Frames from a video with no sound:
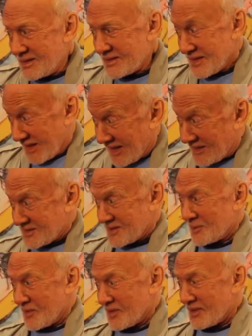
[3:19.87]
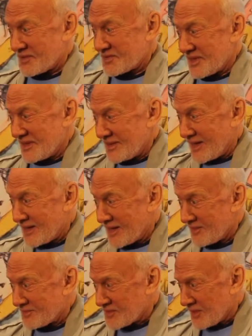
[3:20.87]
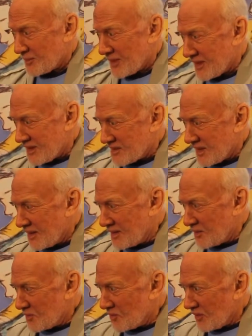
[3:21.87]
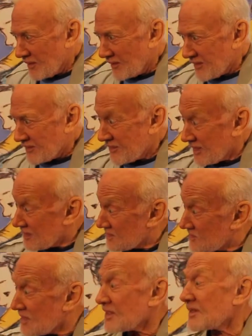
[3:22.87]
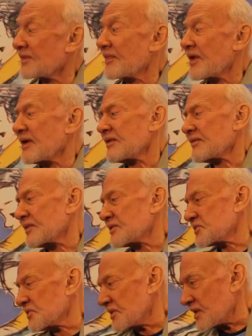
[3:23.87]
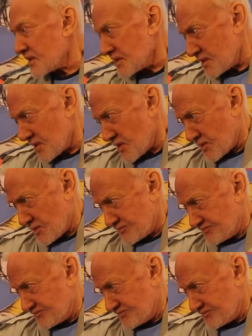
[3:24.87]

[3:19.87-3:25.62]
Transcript: to get to Mars and then have somebody tell you all the things that are there that you didn't know.